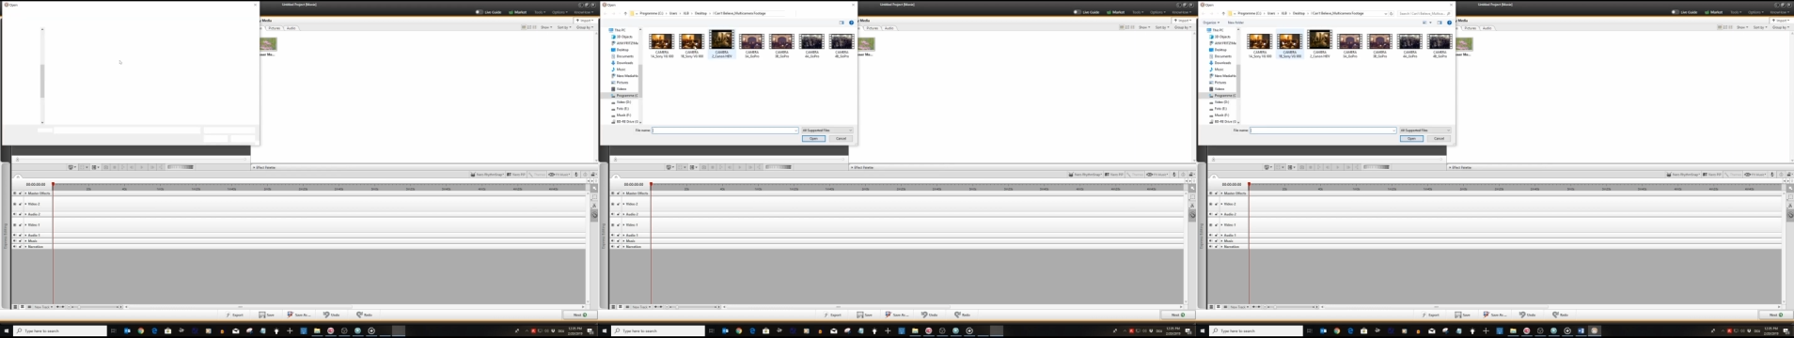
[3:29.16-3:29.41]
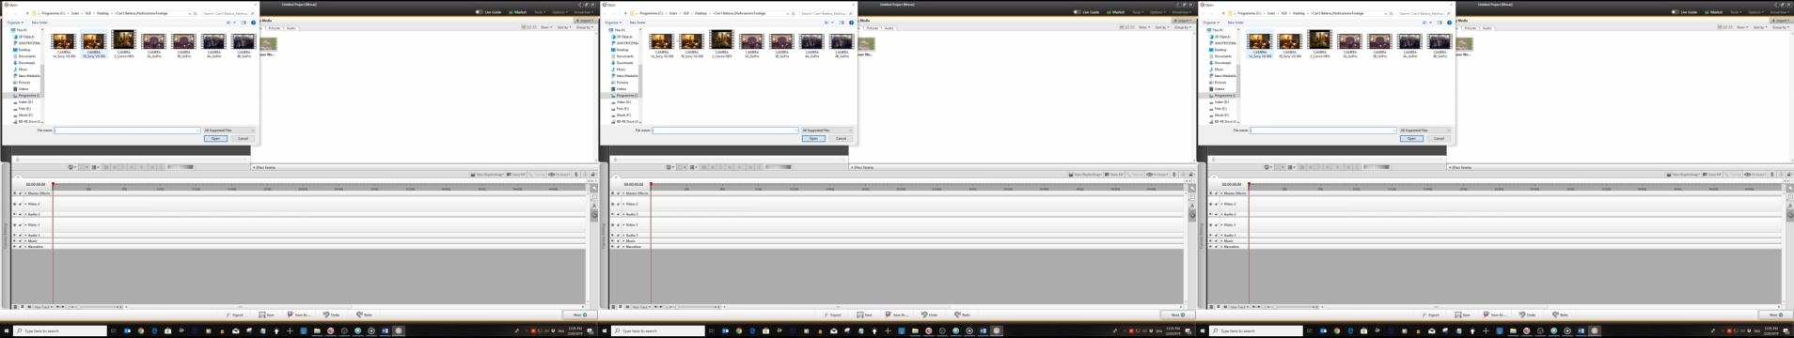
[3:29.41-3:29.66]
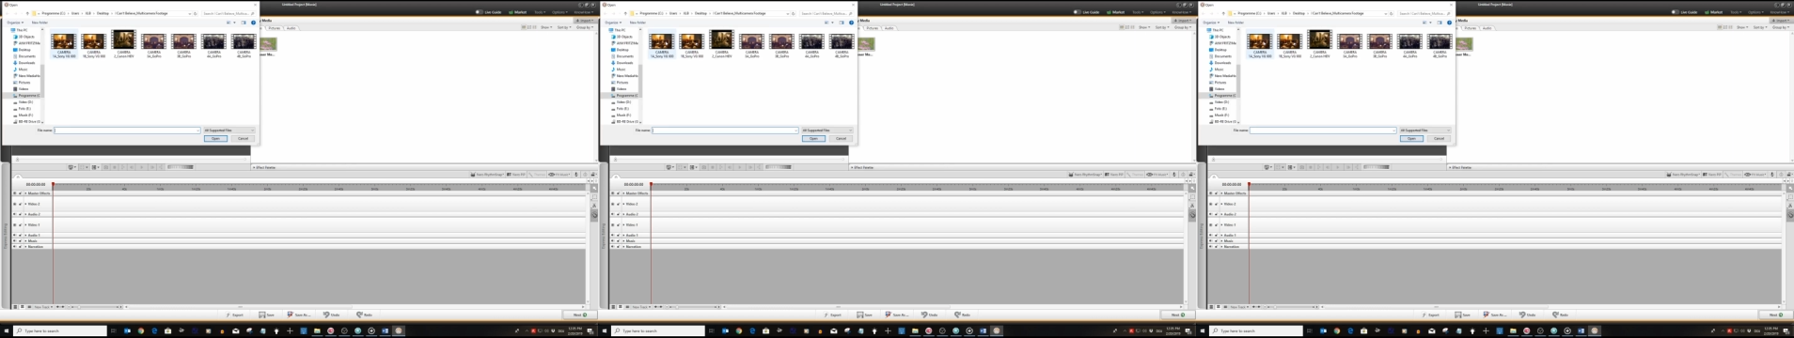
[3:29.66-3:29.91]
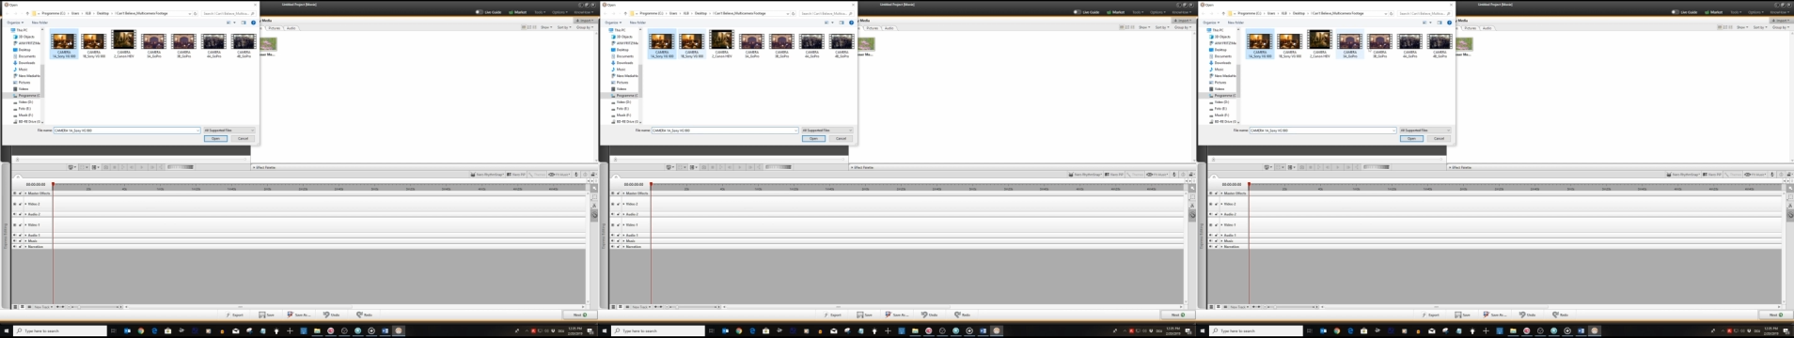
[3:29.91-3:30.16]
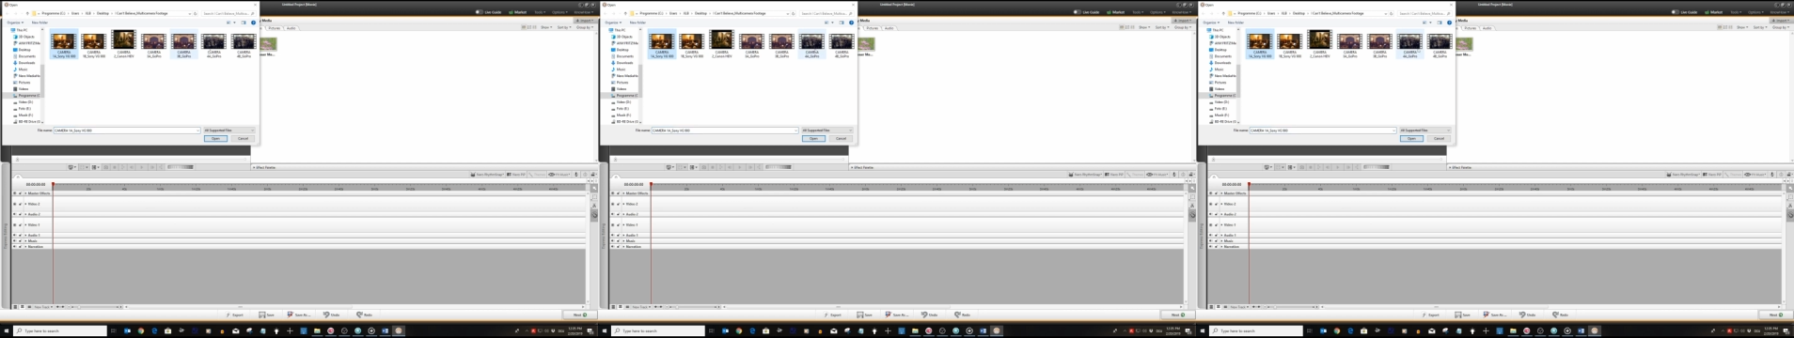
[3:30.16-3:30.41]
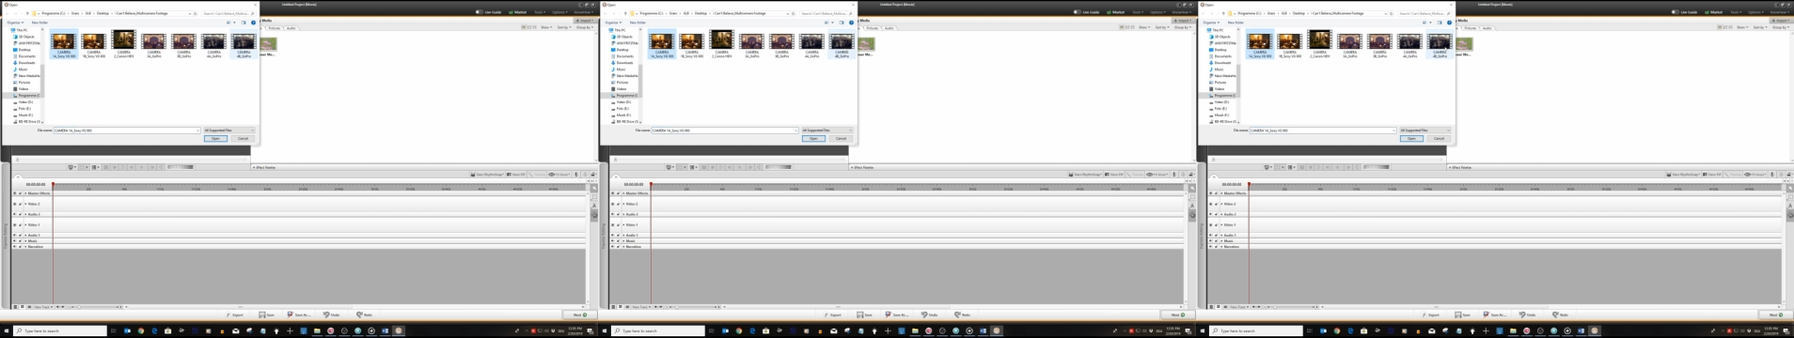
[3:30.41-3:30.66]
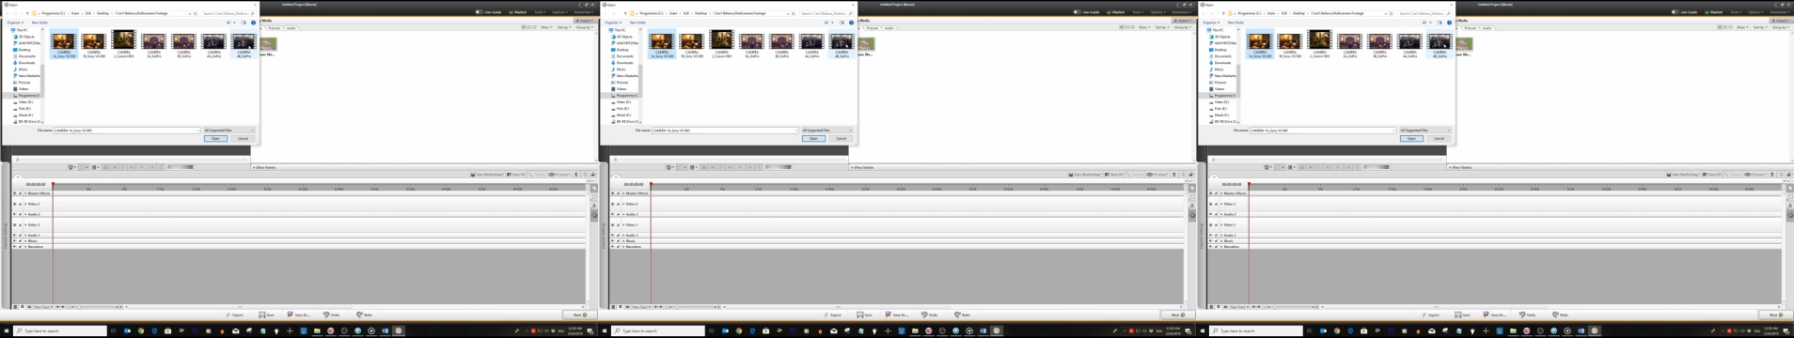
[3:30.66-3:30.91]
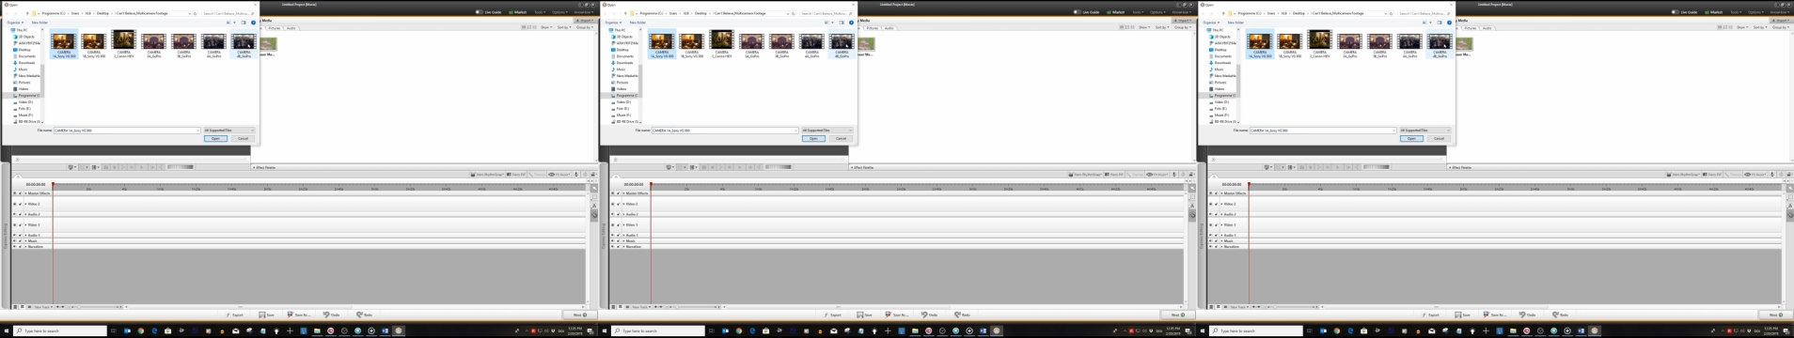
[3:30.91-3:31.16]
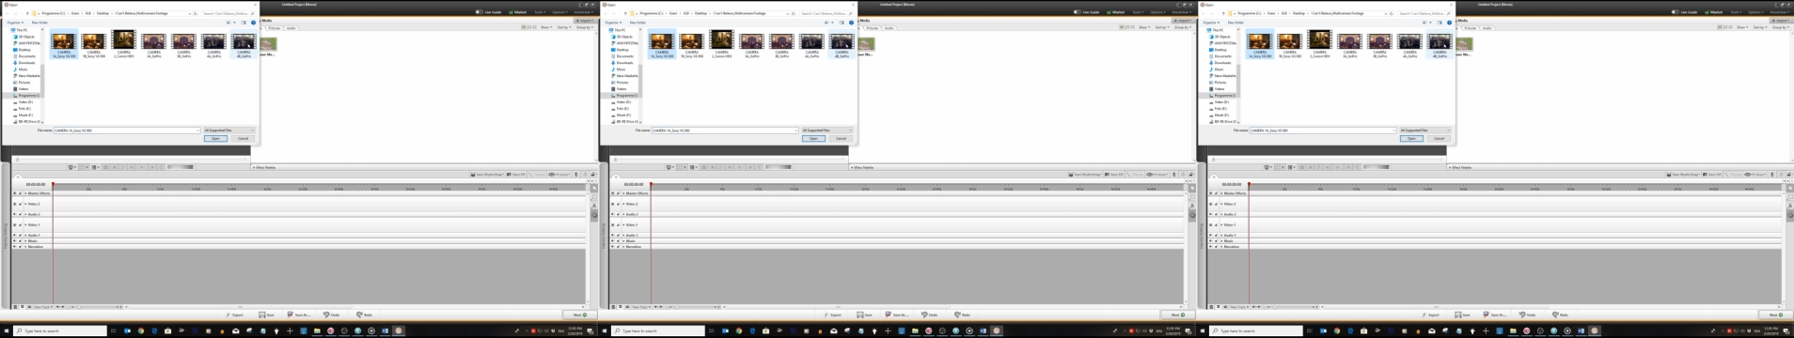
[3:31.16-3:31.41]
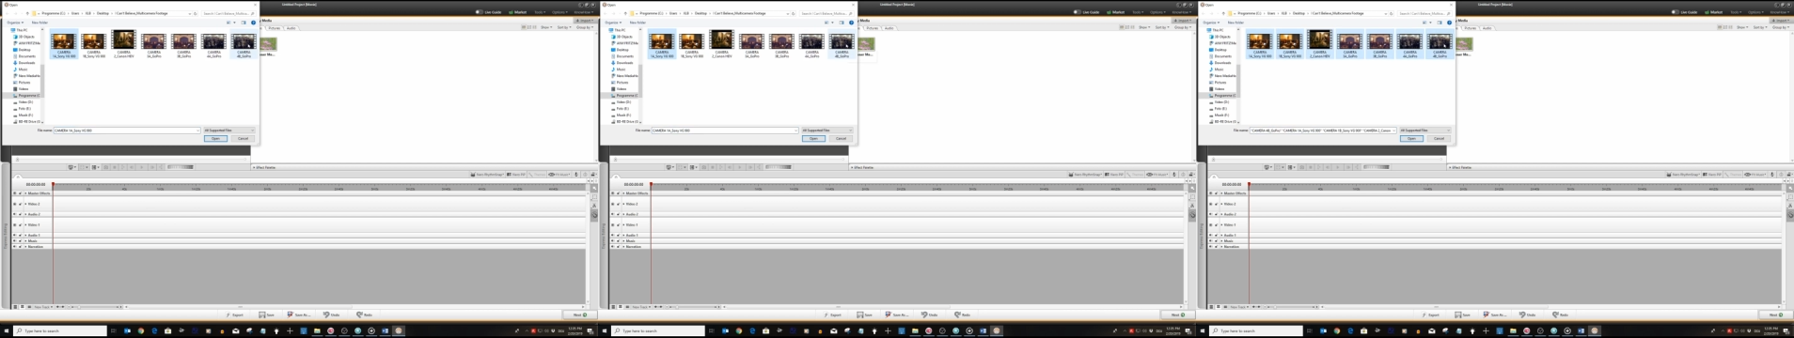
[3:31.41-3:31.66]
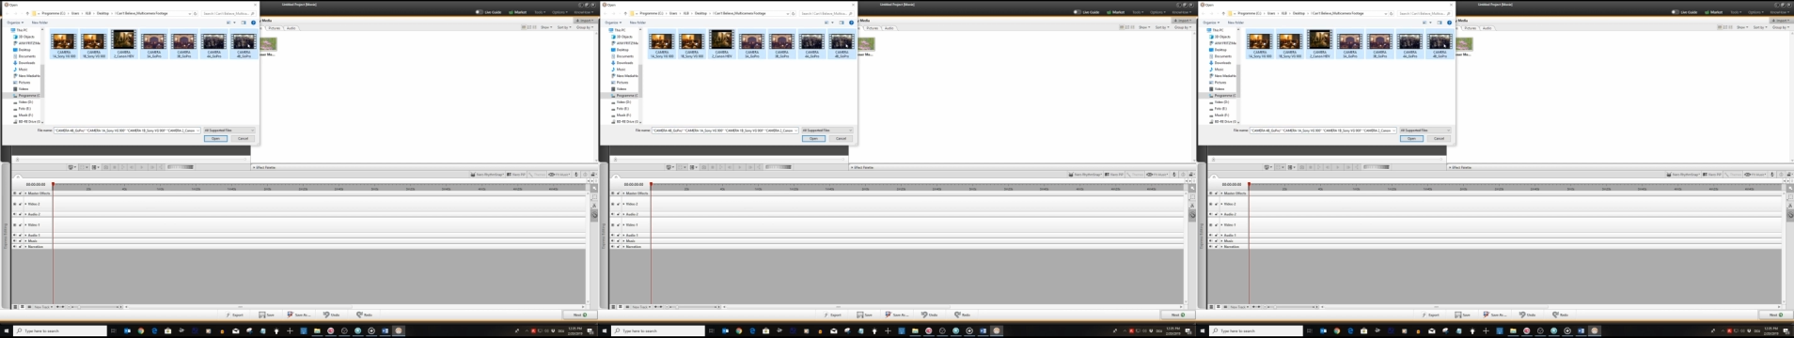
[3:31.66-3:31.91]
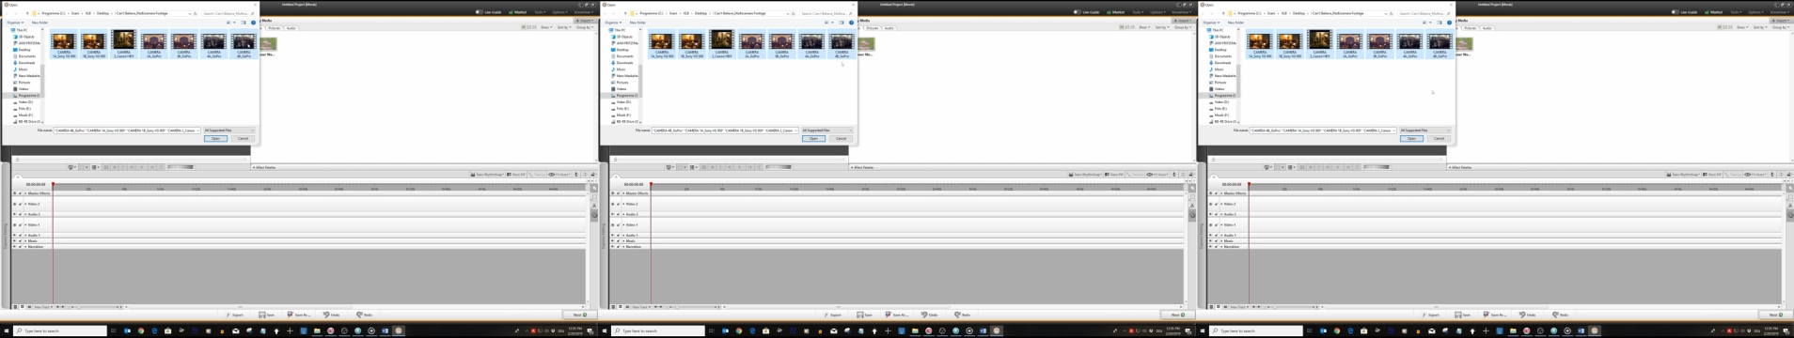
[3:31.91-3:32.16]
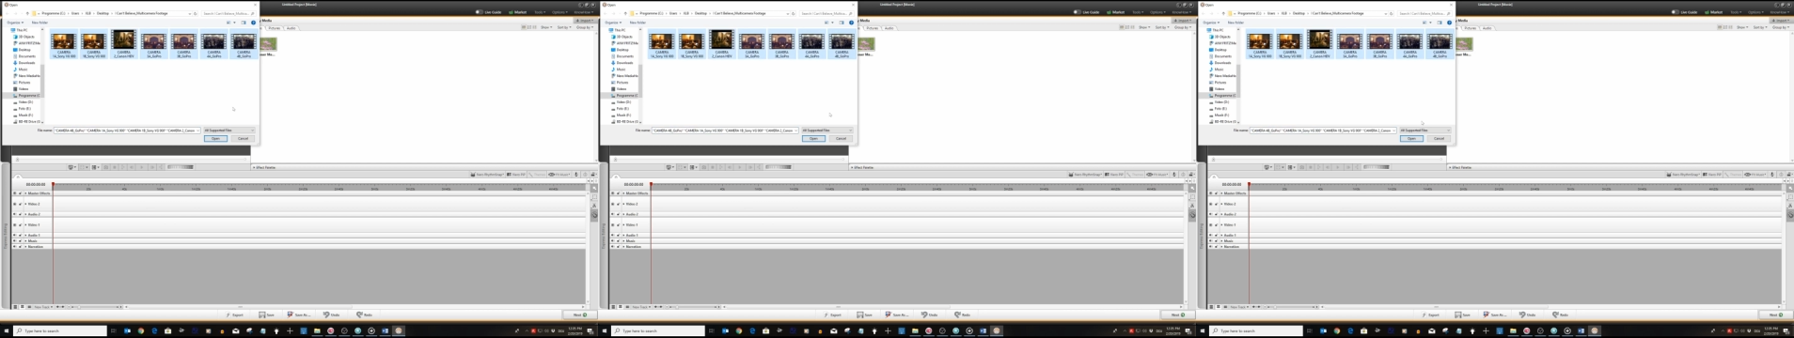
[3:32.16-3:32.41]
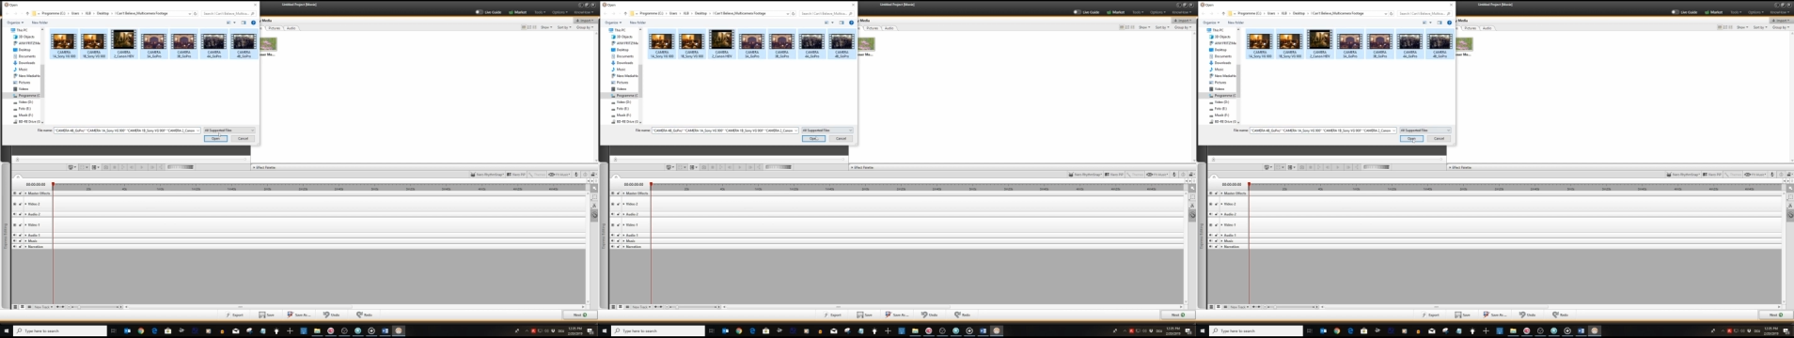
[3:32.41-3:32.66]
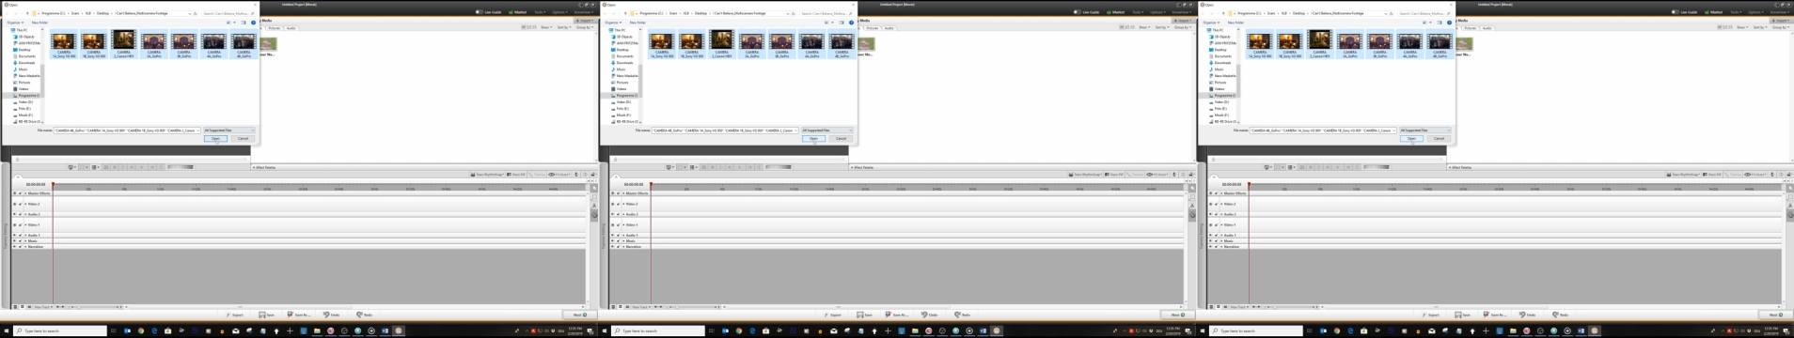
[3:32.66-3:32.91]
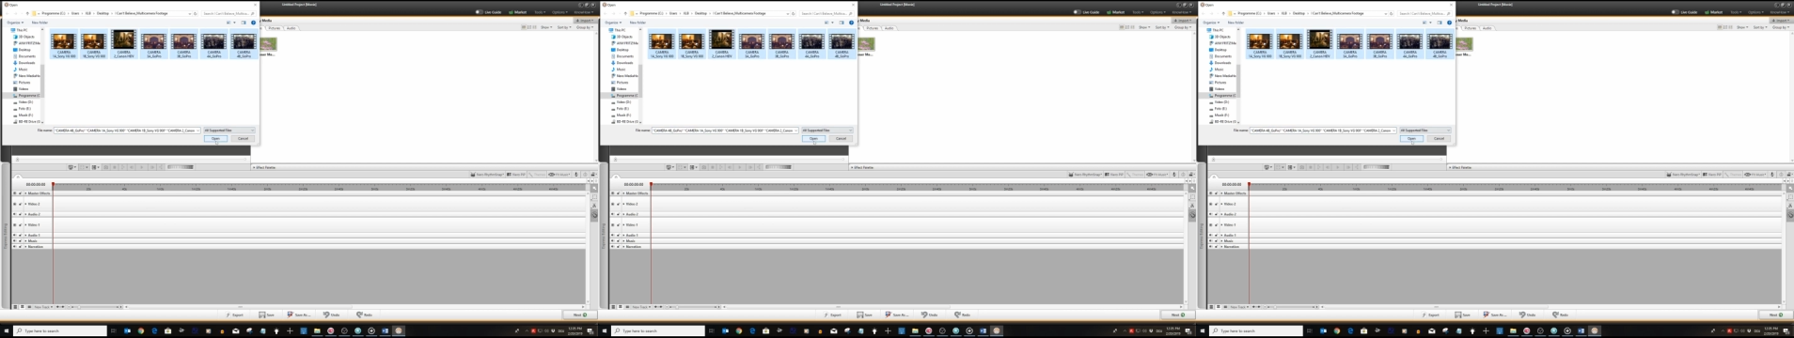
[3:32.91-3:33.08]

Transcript: [unreadable: no face in view]